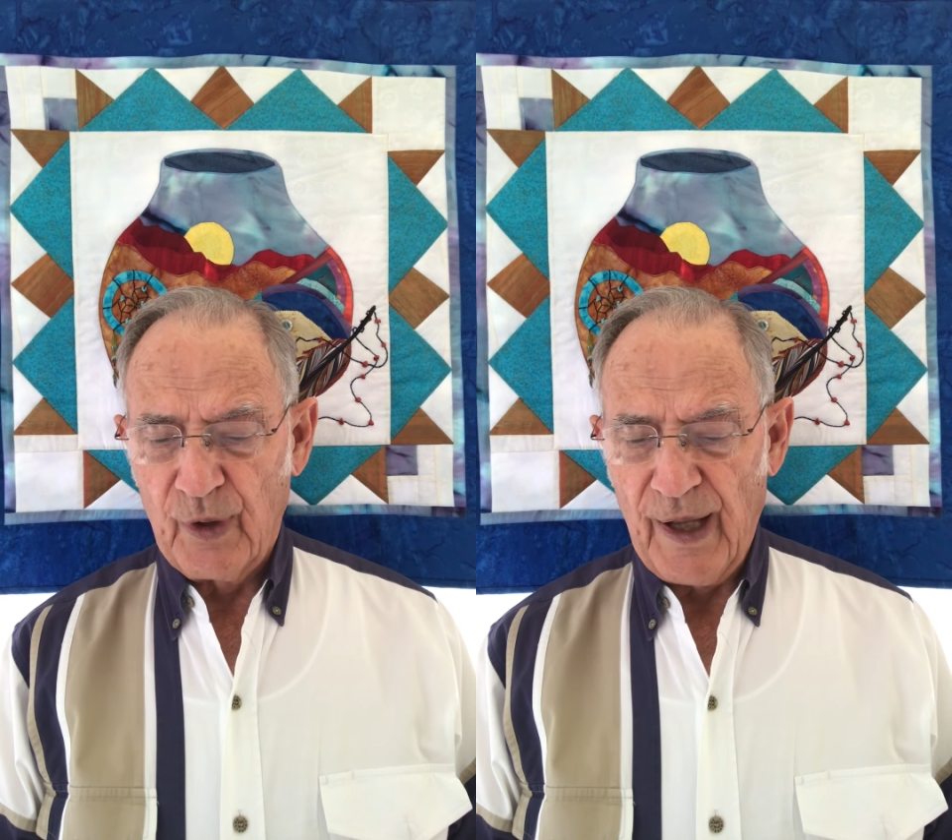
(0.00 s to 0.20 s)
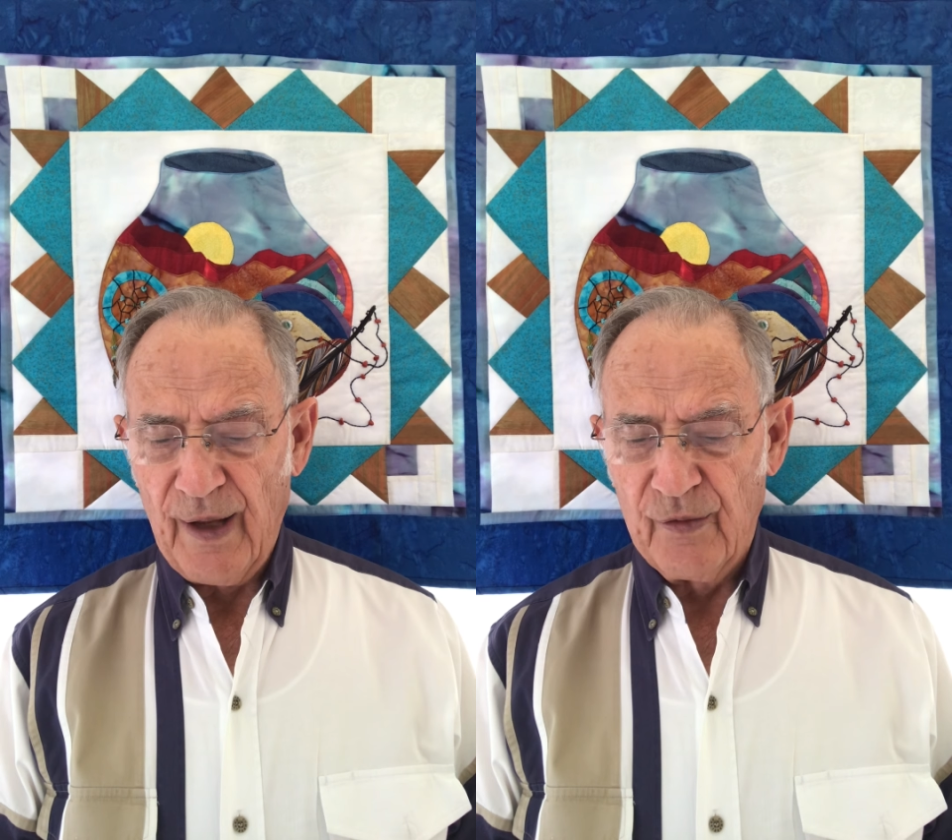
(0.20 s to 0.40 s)

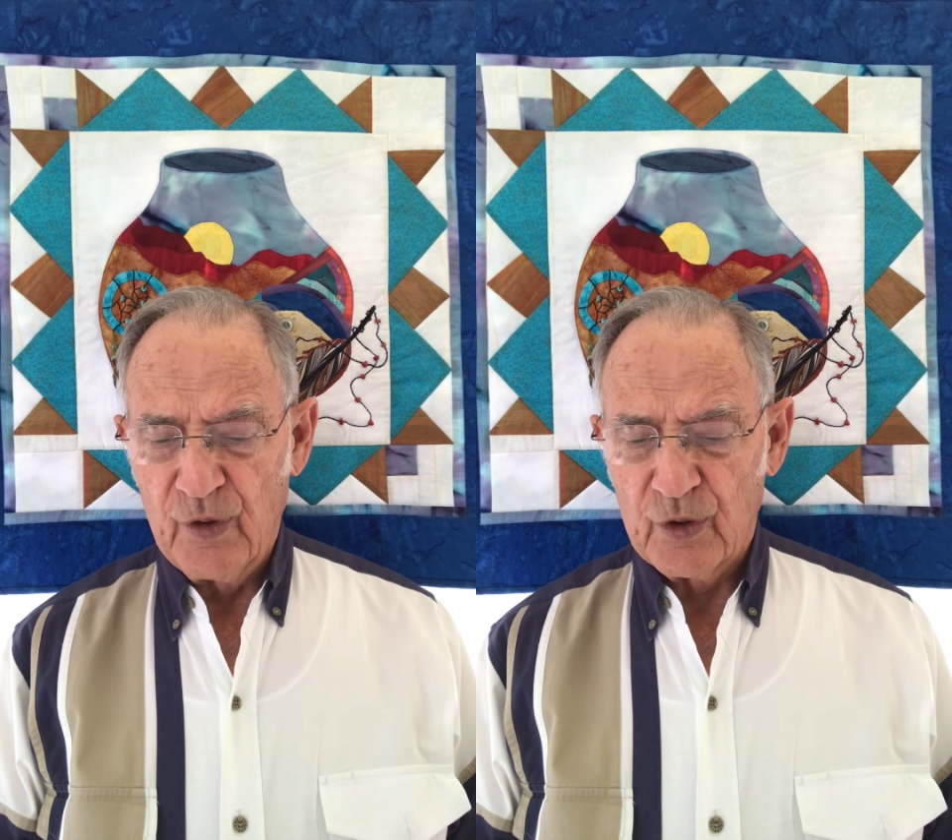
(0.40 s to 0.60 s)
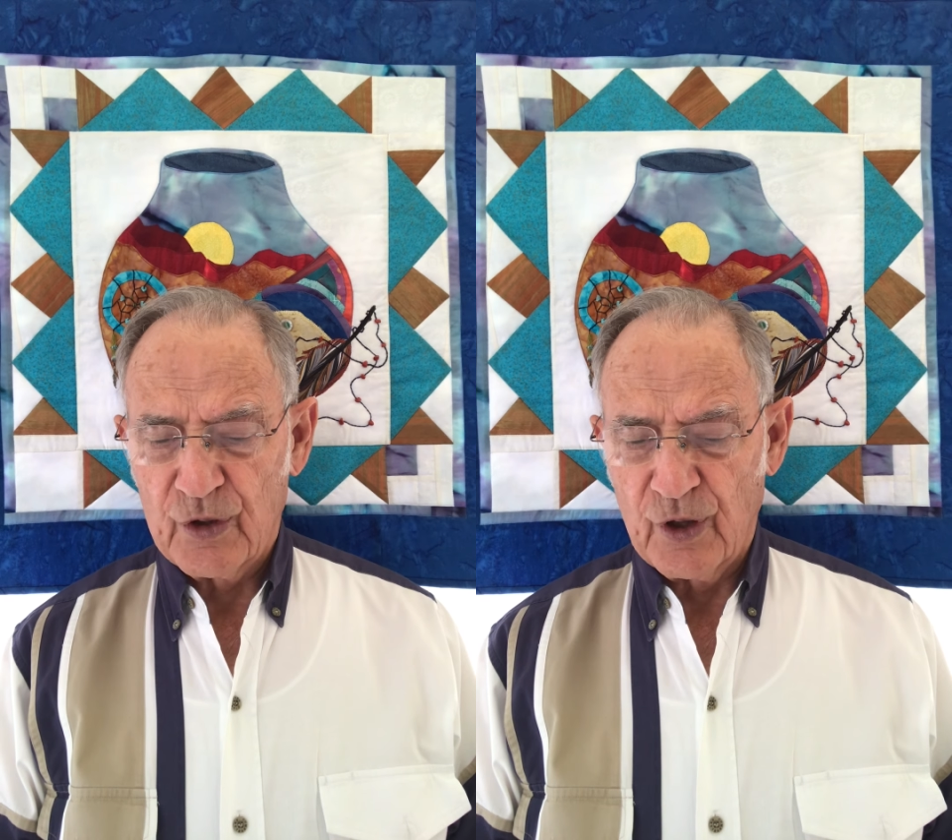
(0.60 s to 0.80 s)
have
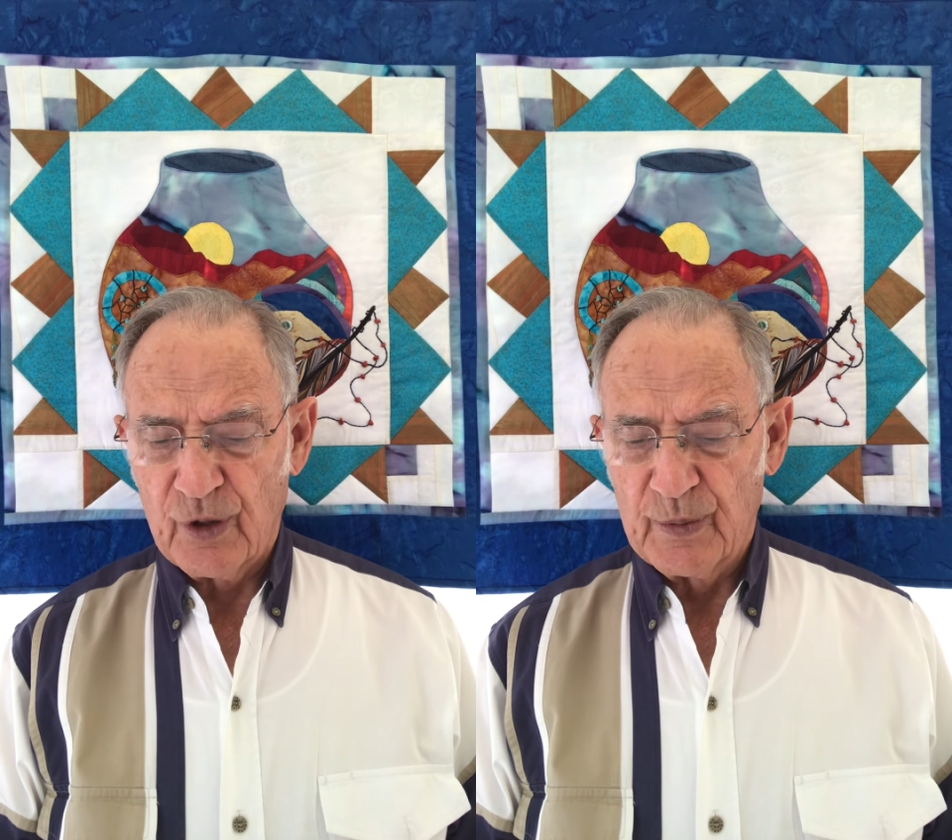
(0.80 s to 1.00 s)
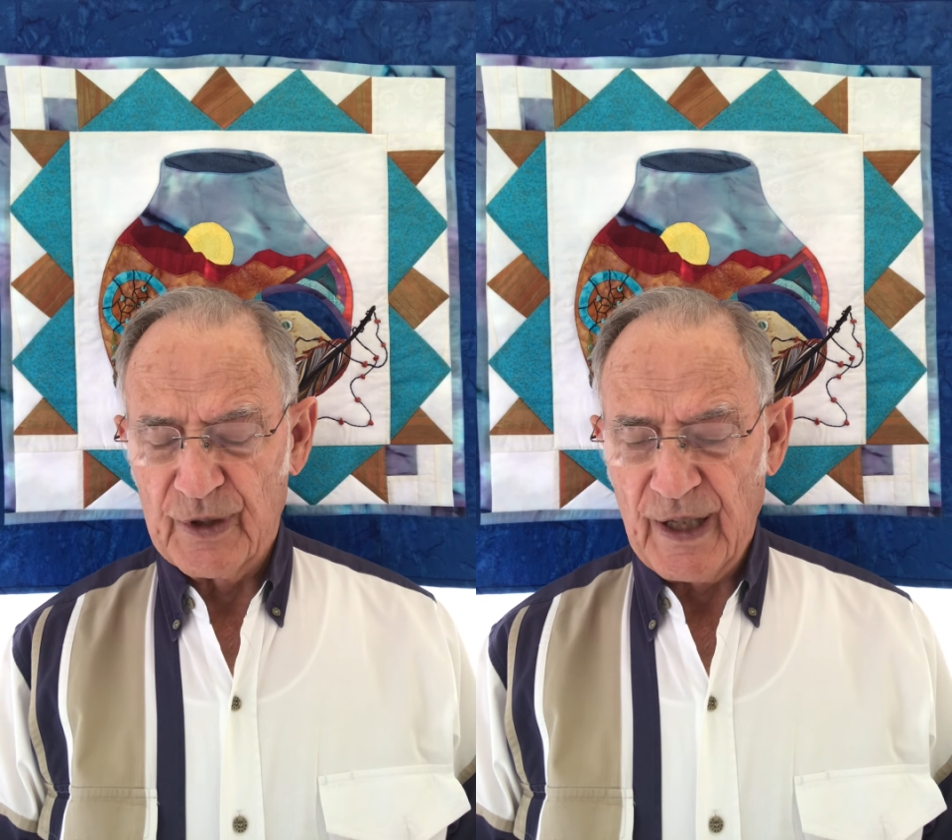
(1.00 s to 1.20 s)
you
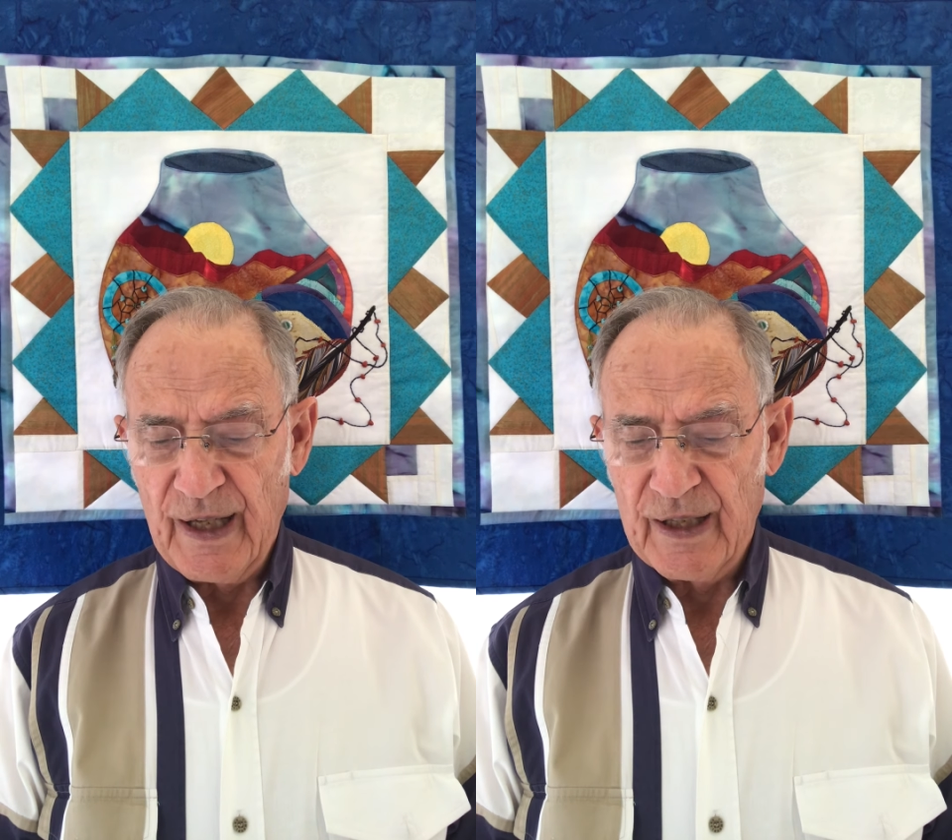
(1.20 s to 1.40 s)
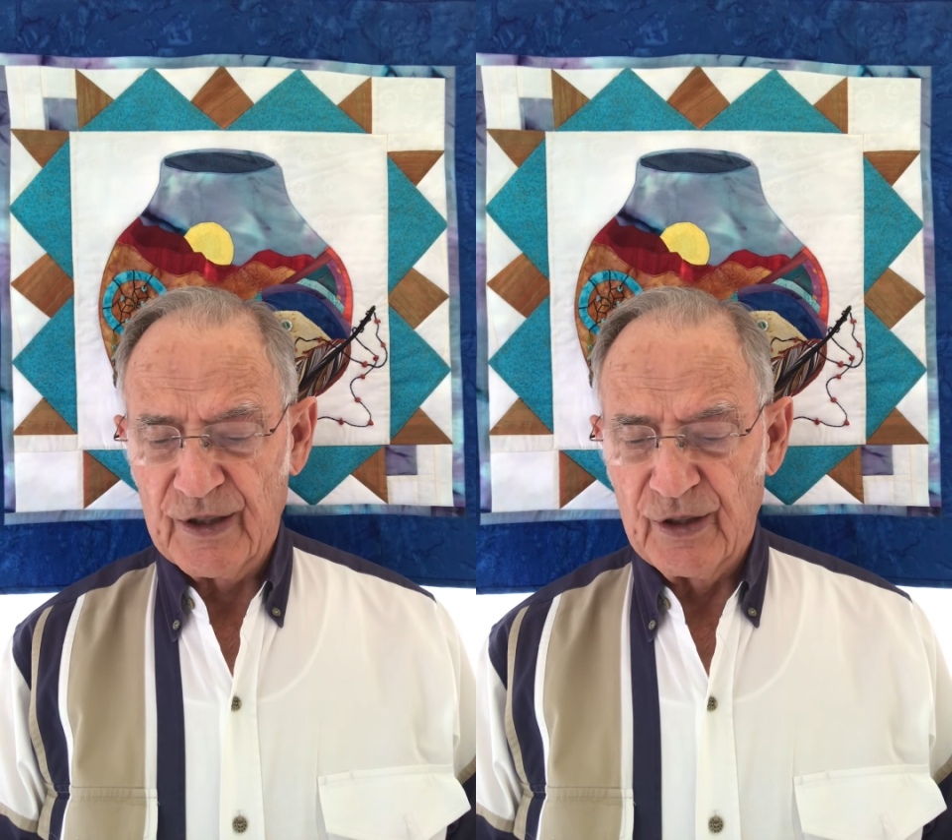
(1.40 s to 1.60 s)

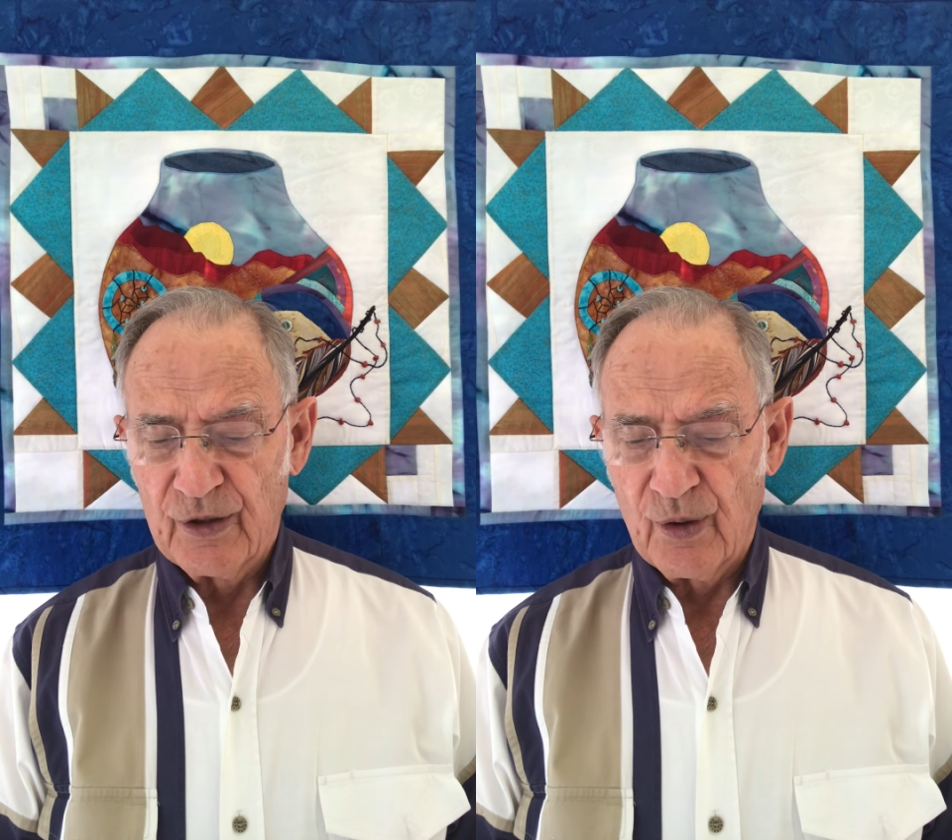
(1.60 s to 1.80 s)
circumcised in